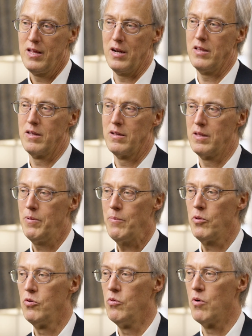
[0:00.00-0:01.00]
You know, the
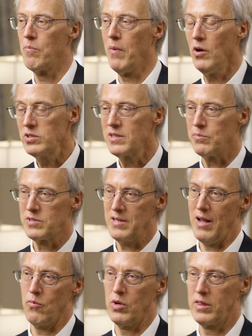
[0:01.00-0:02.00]
people who were most
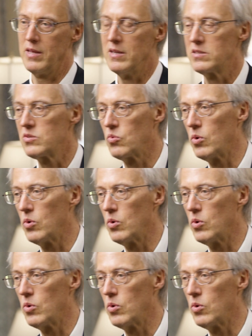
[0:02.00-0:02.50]
upset with this